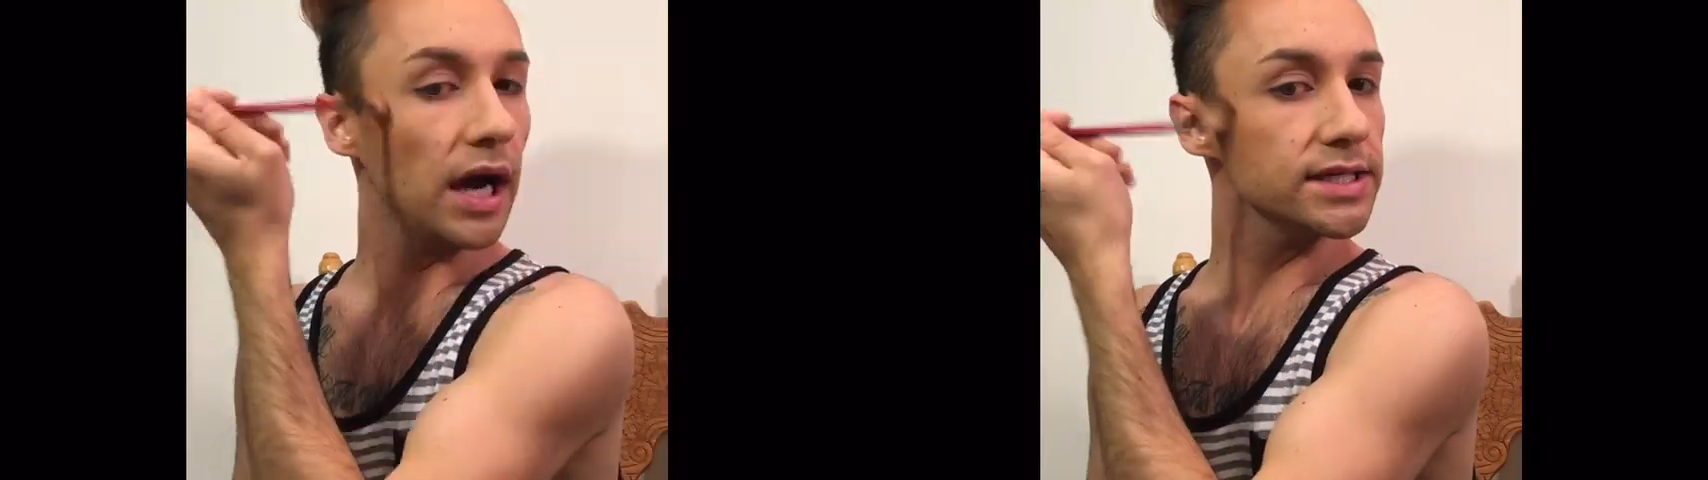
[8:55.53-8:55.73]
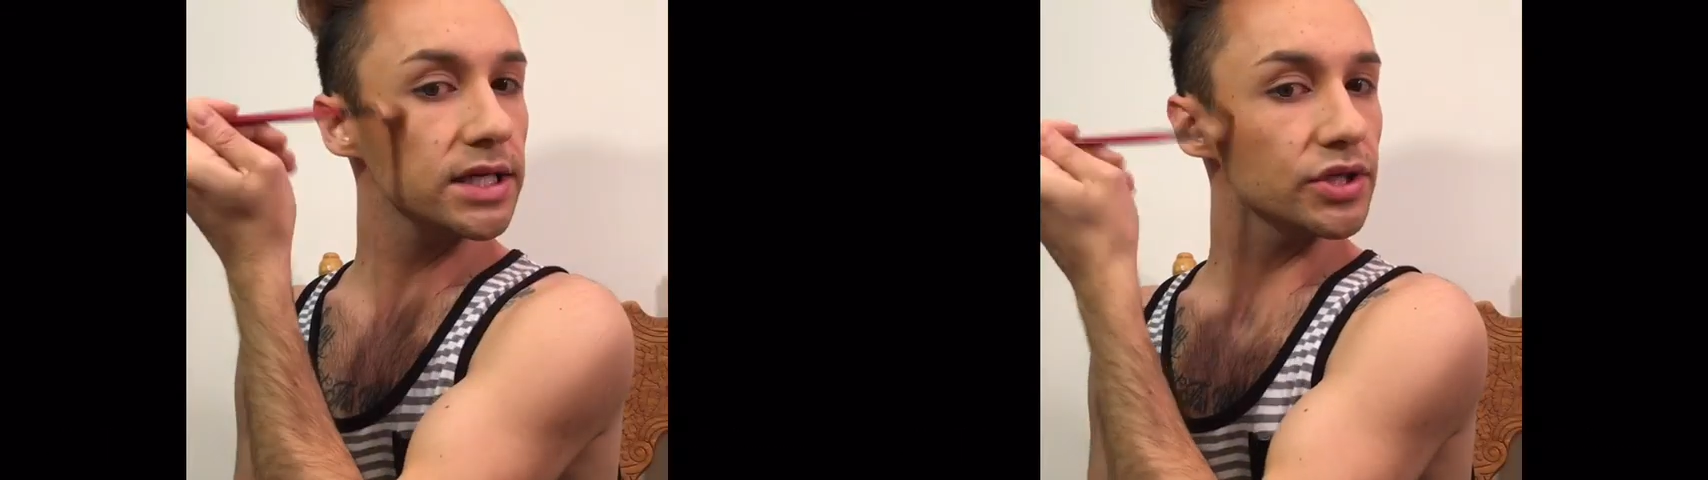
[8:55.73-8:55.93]

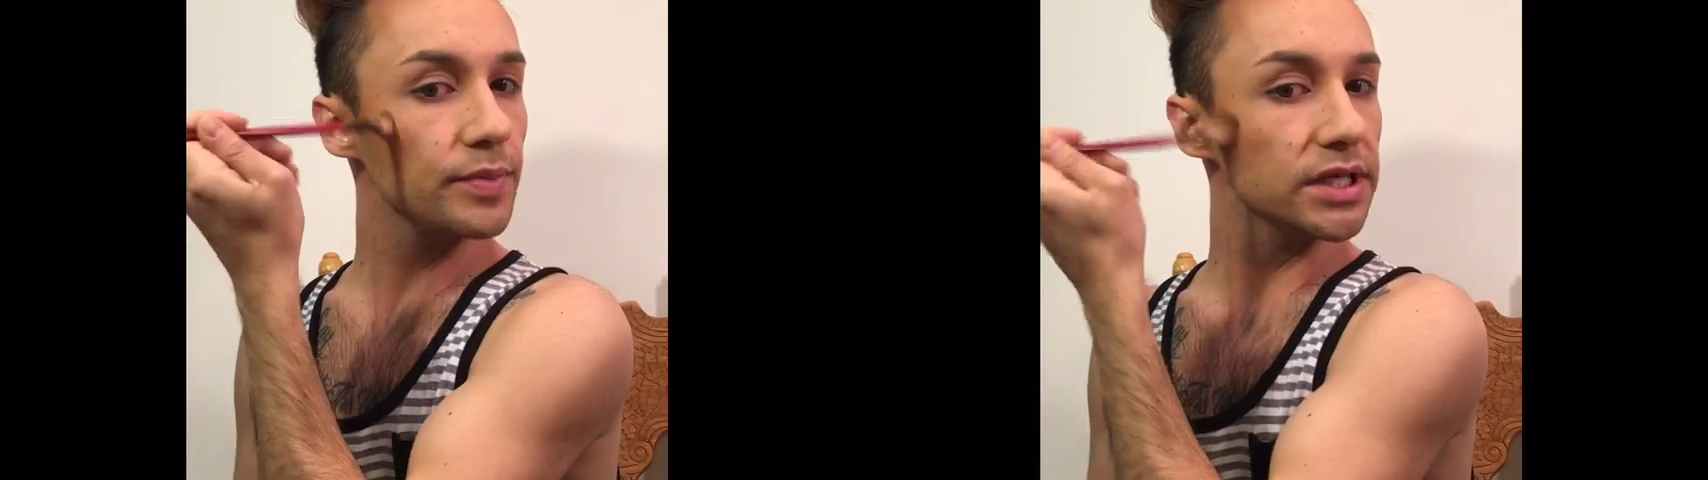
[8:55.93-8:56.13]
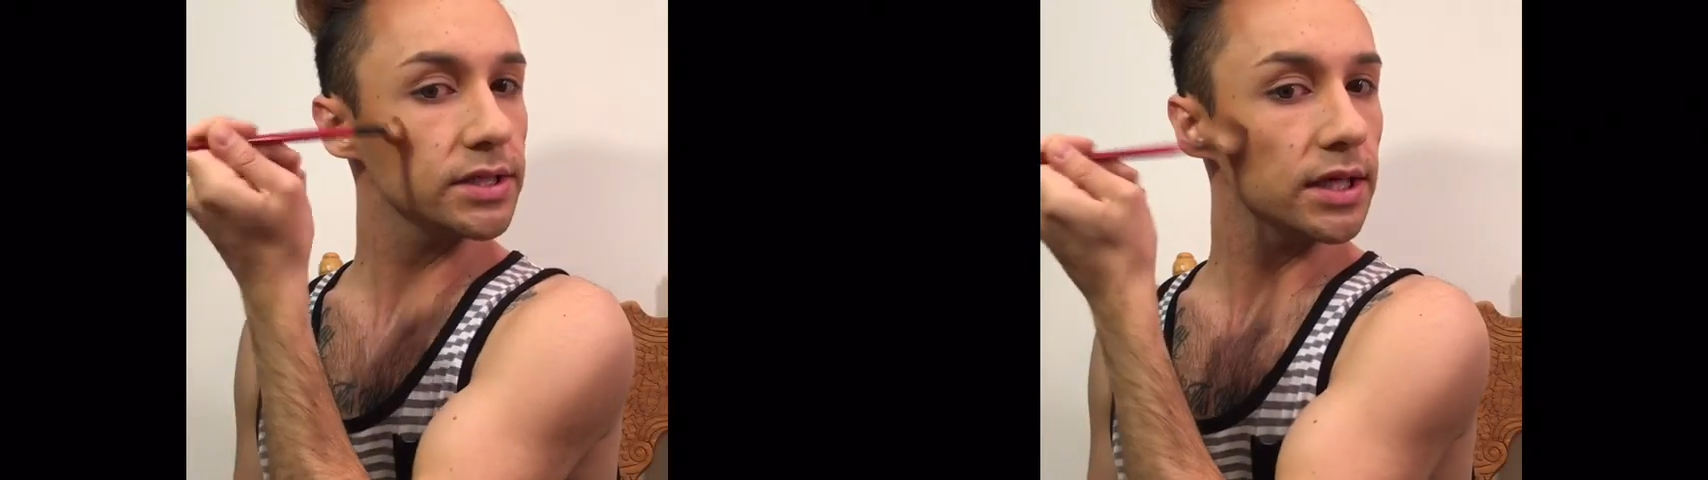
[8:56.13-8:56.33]
I touched
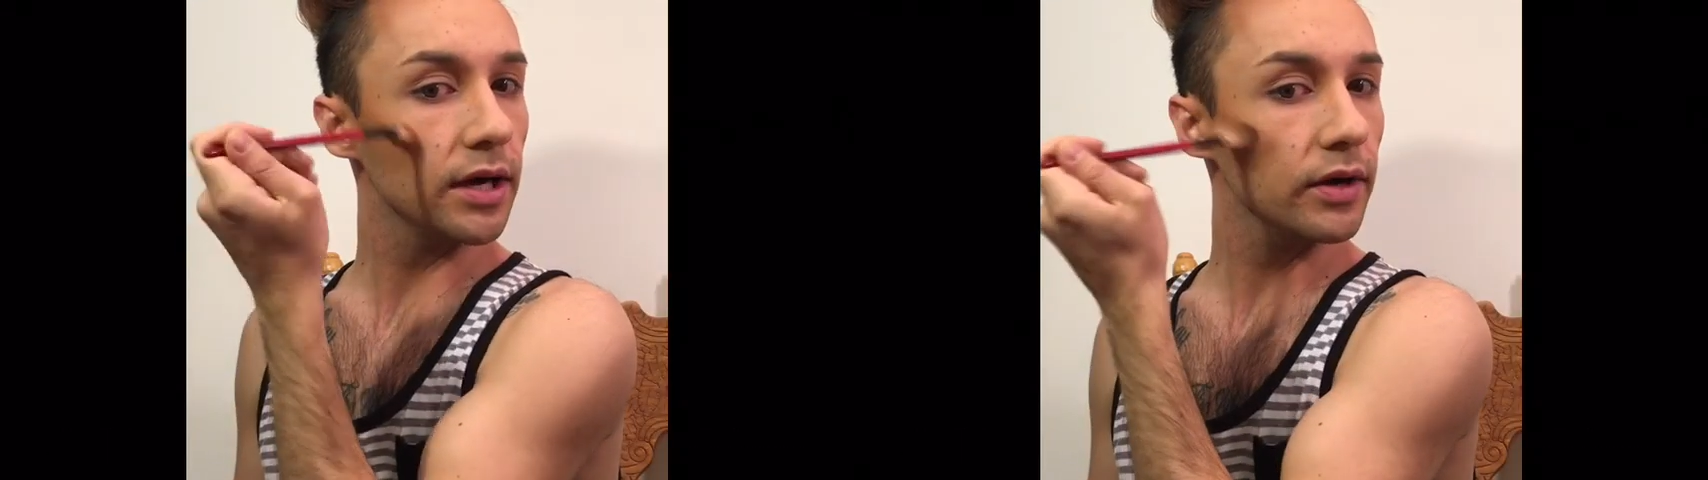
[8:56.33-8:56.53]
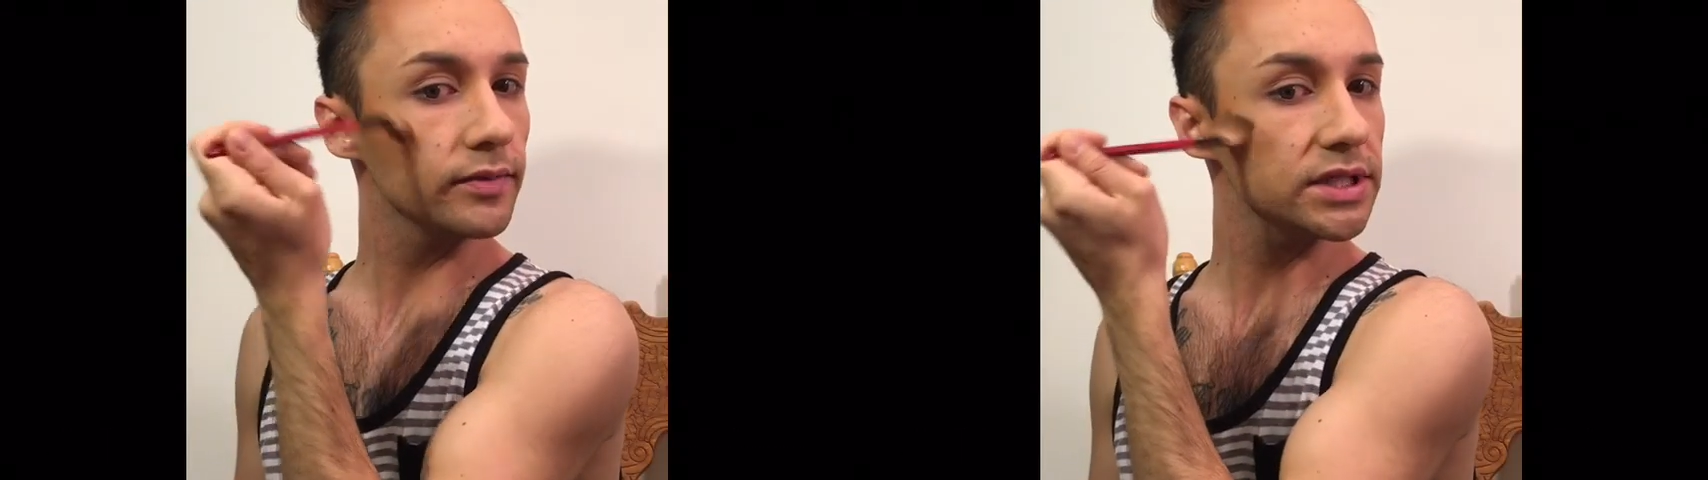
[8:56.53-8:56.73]
base on
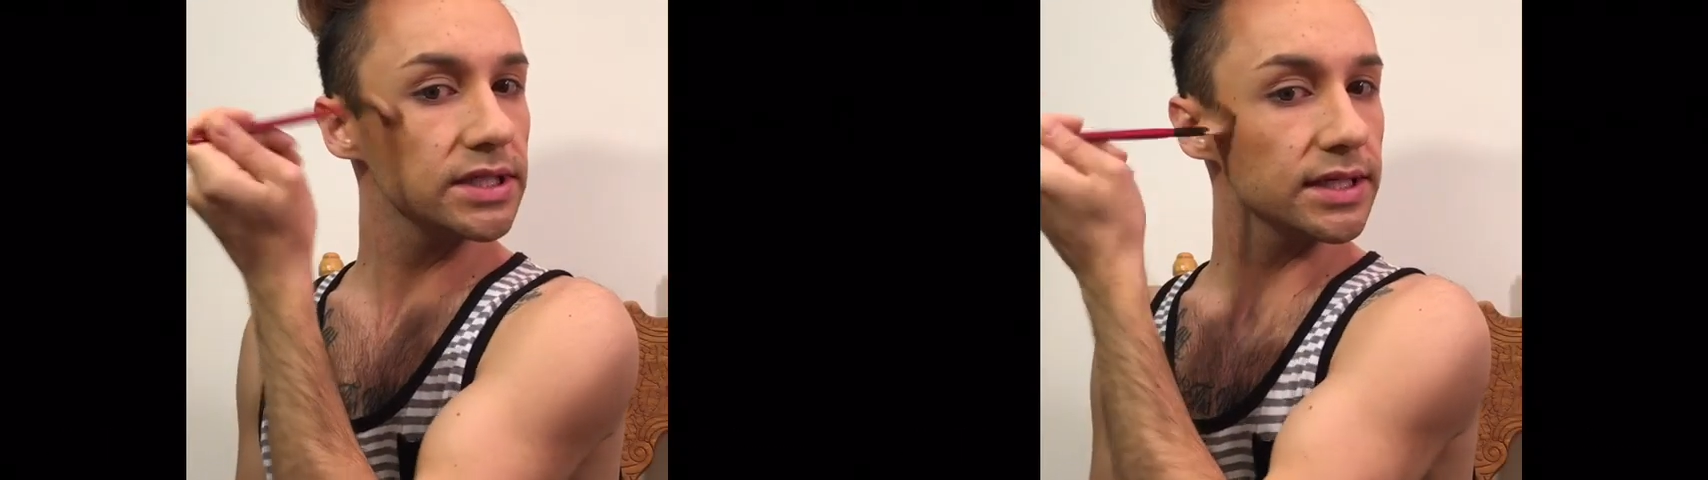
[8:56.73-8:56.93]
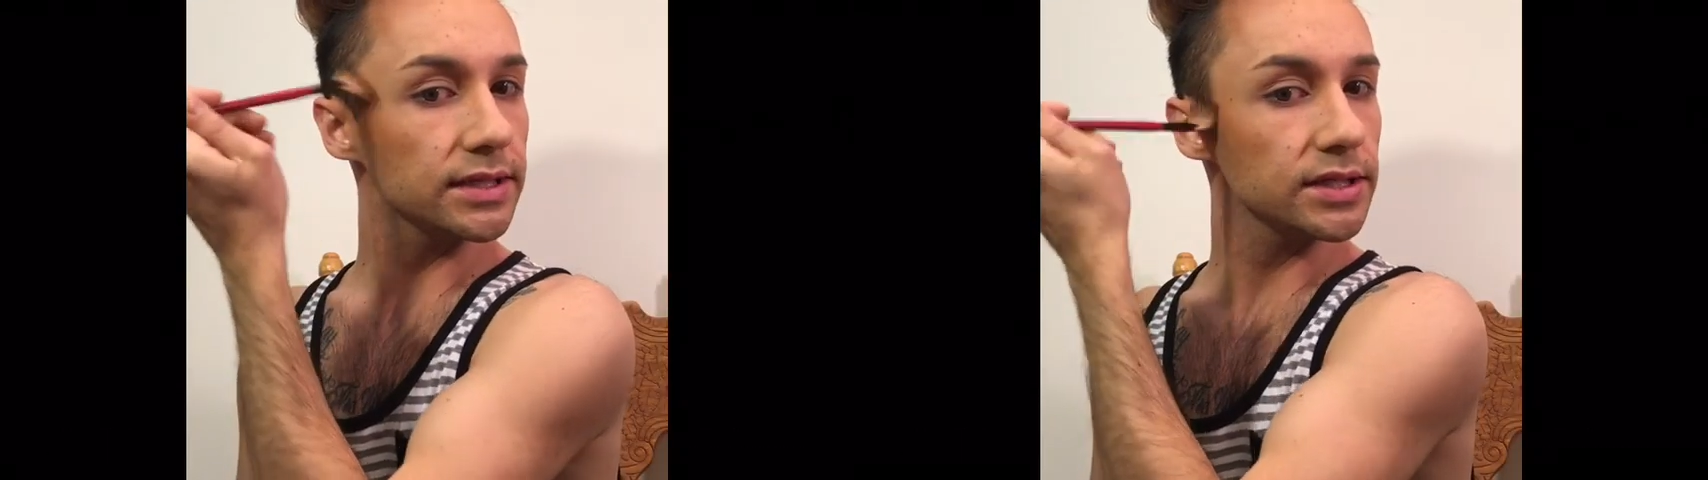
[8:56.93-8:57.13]
how I was a
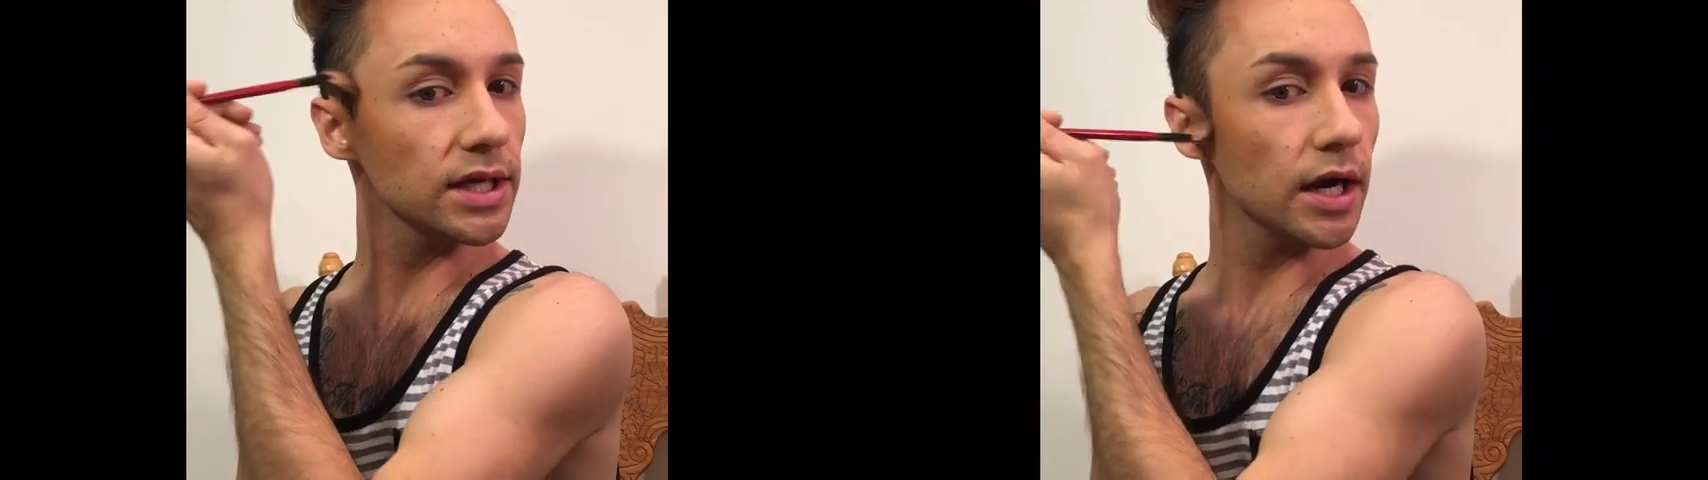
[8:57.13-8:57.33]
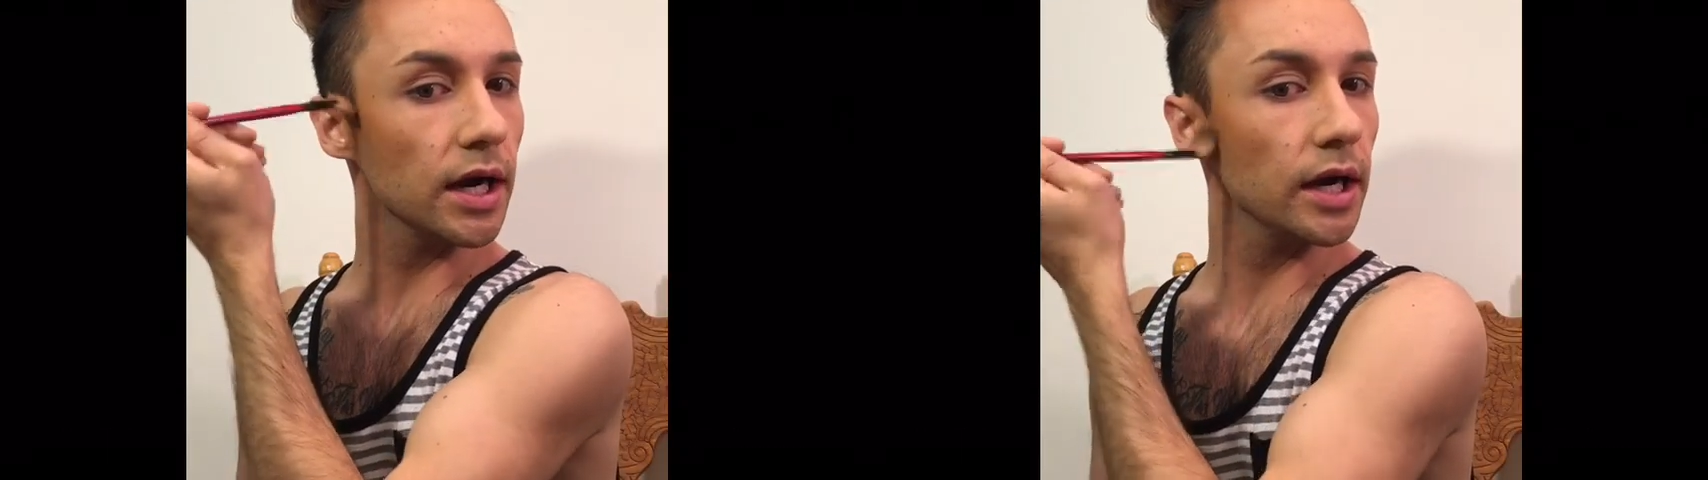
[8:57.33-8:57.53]

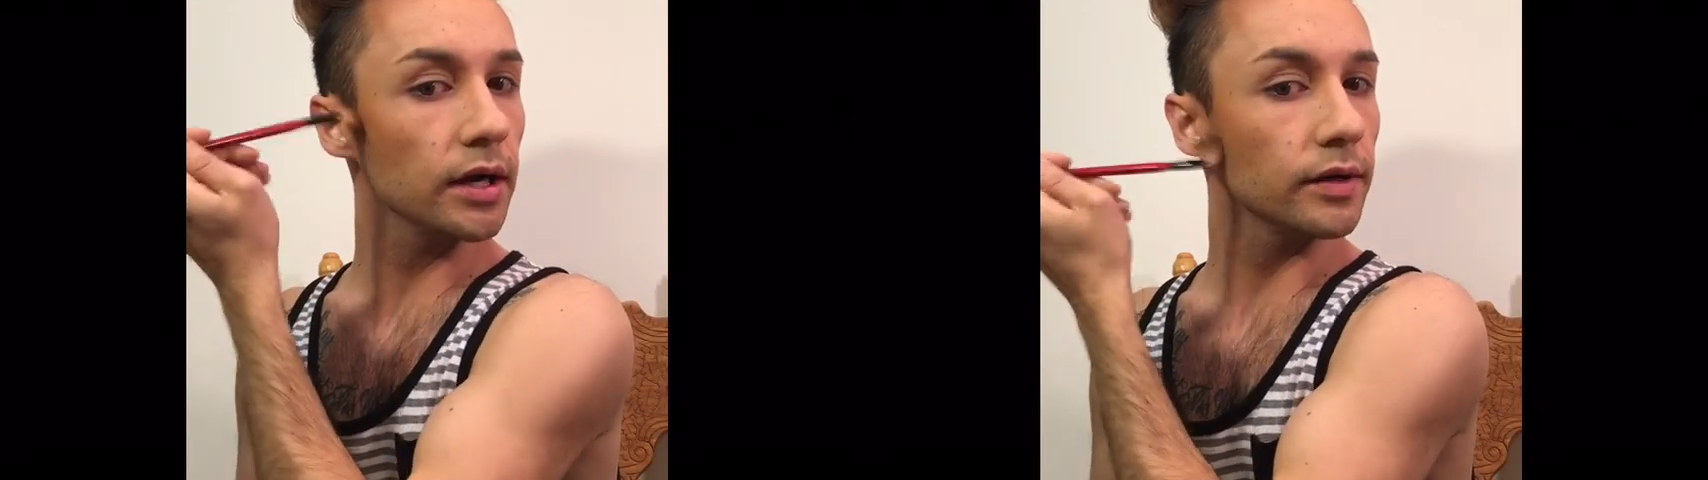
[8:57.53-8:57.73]
dancer,